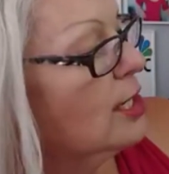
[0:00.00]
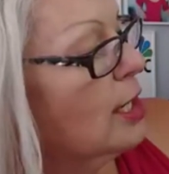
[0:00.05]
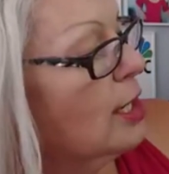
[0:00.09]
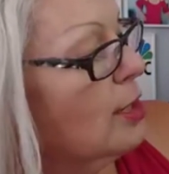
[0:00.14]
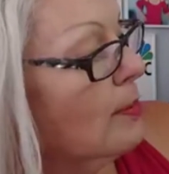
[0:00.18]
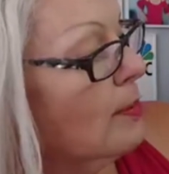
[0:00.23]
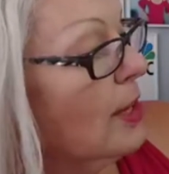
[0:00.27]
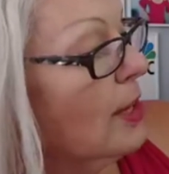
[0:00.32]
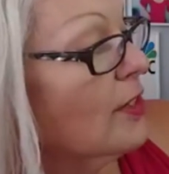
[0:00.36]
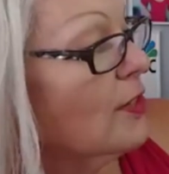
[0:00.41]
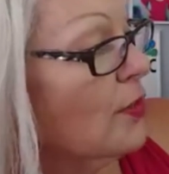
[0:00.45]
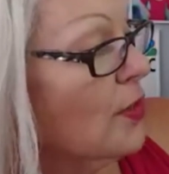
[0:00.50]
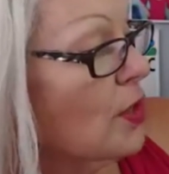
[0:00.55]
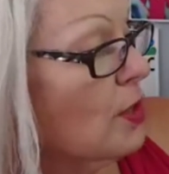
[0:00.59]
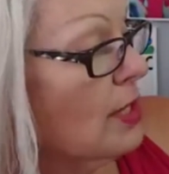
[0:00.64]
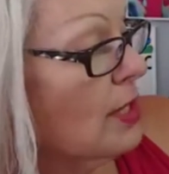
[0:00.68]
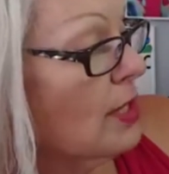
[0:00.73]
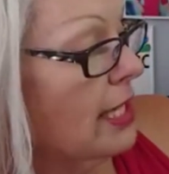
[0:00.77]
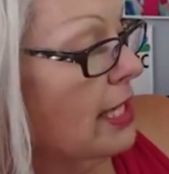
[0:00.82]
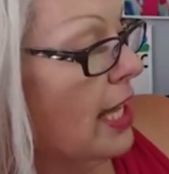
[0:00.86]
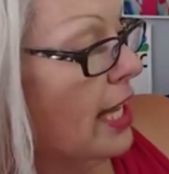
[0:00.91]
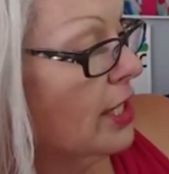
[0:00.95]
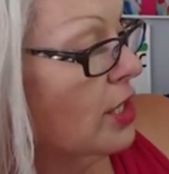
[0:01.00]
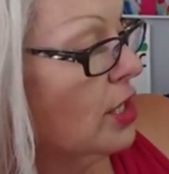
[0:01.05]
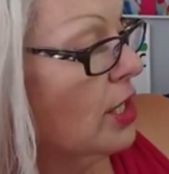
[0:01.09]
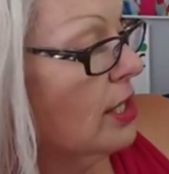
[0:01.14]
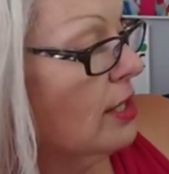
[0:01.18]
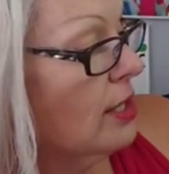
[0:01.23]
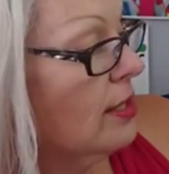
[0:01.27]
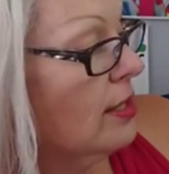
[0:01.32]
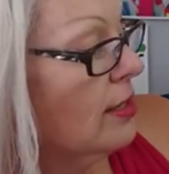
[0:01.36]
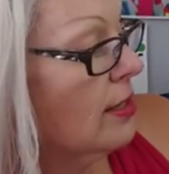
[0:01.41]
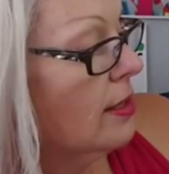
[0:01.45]
in my food
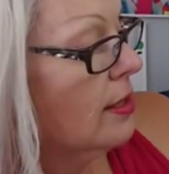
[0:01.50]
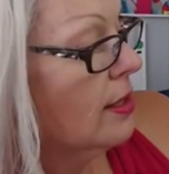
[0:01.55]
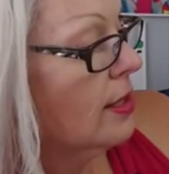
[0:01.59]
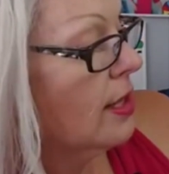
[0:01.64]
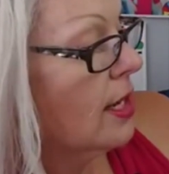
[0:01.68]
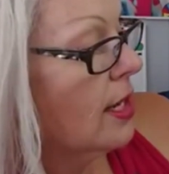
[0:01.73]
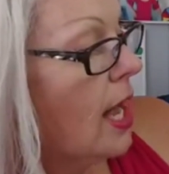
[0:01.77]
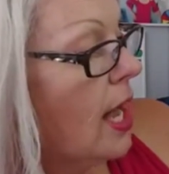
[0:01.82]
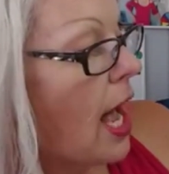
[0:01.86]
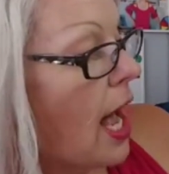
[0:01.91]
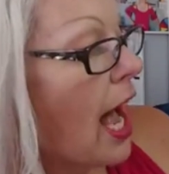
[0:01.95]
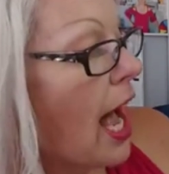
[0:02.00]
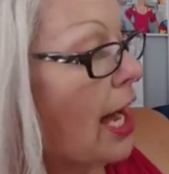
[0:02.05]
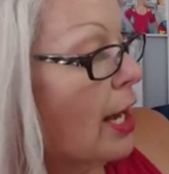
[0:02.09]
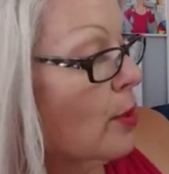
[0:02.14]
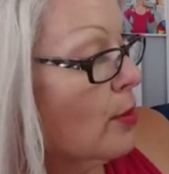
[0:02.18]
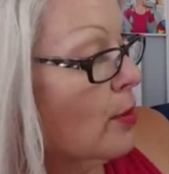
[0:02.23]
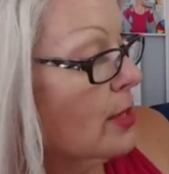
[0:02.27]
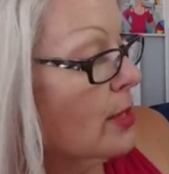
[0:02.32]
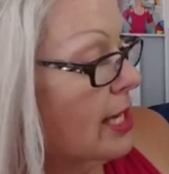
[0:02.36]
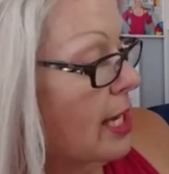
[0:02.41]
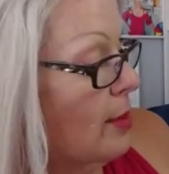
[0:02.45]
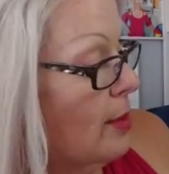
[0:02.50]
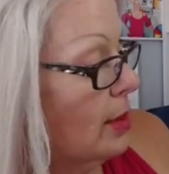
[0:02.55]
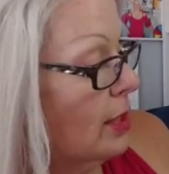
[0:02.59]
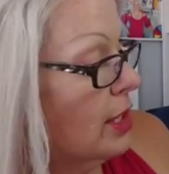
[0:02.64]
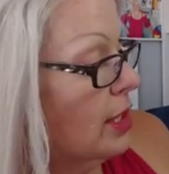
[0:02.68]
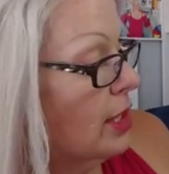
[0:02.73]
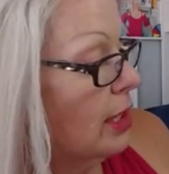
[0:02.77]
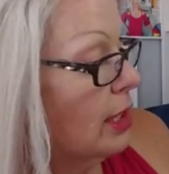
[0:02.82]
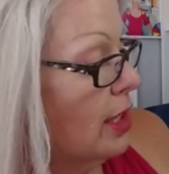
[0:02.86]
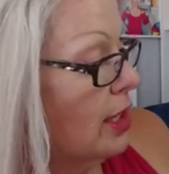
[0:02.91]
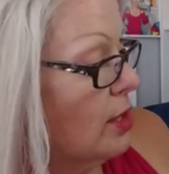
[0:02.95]
selections, I was able
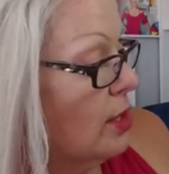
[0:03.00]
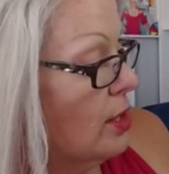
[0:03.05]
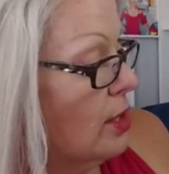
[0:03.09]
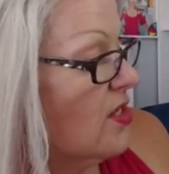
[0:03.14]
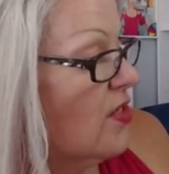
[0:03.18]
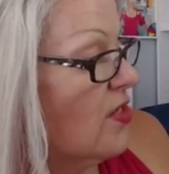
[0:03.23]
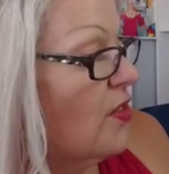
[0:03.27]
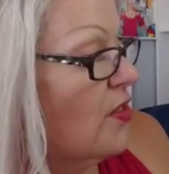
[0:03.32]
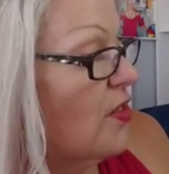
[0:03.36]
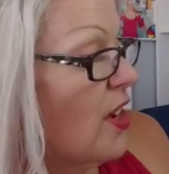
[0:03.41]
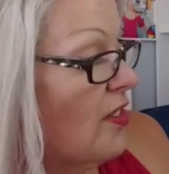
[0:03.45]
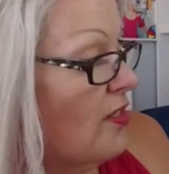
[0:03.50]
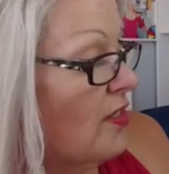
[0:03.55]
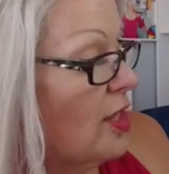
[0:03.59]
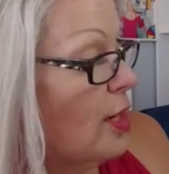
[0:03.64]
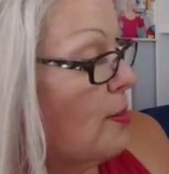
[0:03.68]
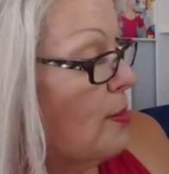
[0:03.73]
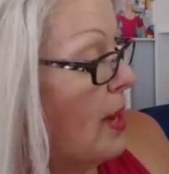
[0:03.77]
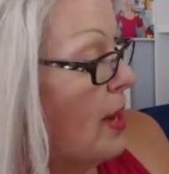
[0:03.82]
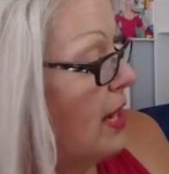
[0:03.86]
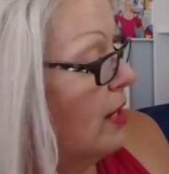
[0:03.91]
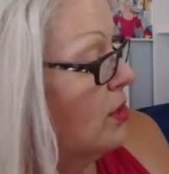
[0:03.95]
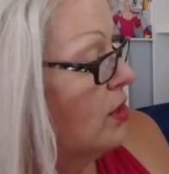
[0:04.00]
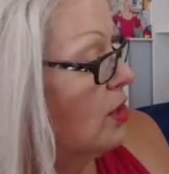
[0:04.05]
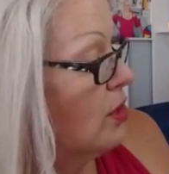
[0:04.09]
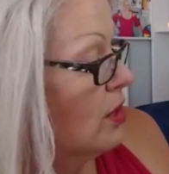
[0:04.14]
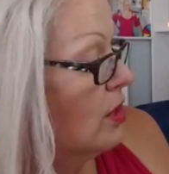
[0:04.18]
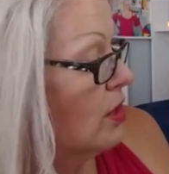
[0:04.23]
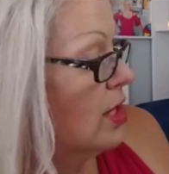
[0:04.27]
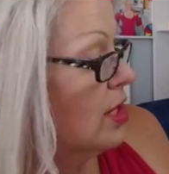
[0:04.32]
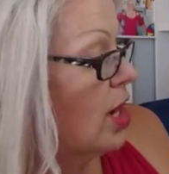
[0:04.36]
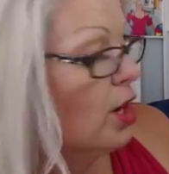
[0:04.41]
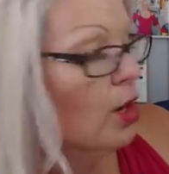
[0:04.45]
to lose 50 pounds or
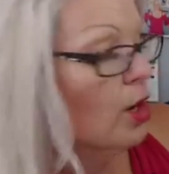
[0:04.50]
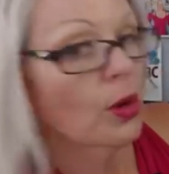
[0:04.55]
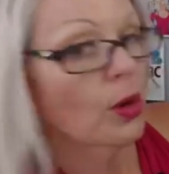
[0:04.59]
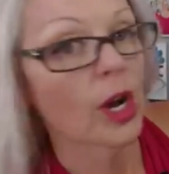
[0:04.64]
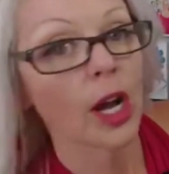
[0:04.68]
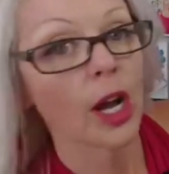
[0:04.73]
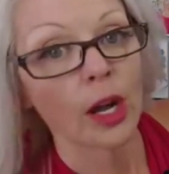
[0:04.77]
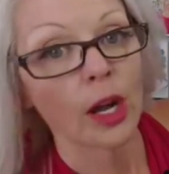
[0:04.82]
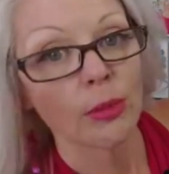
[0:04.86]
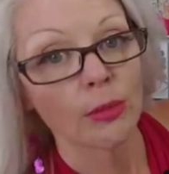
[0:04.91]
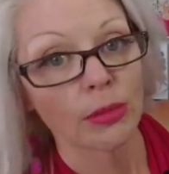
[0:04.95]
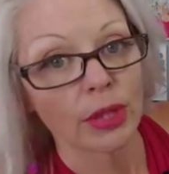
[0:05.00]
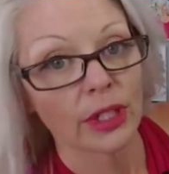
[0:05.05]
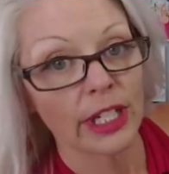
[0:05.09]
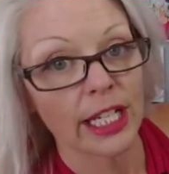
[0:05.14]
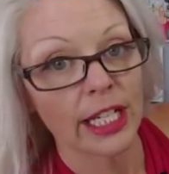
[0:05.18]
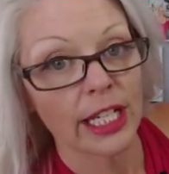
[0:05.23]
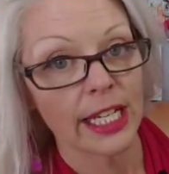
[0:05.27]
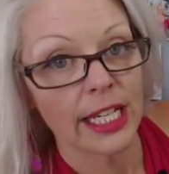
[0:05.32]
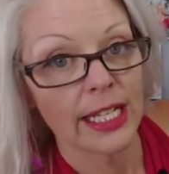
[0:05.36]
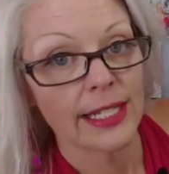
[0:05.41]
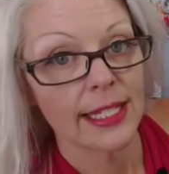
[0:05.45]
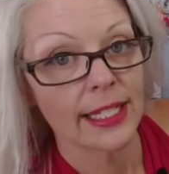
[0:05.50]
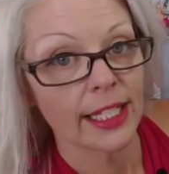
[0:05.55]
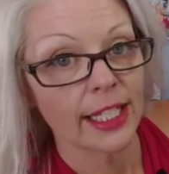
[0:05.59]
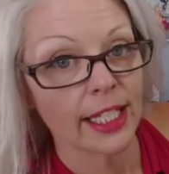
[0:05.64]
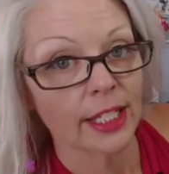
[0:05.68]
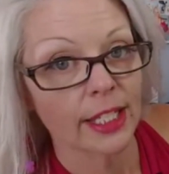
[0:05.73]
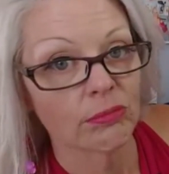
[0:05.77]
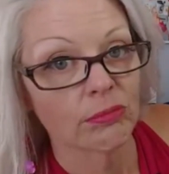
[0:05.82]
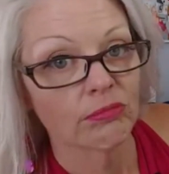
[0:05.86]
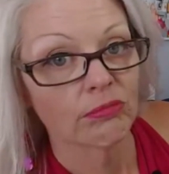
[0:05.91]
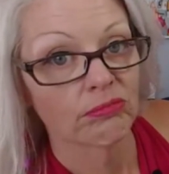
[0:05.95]
so pretty
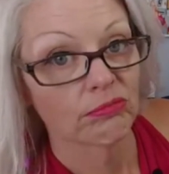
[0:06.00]
easily.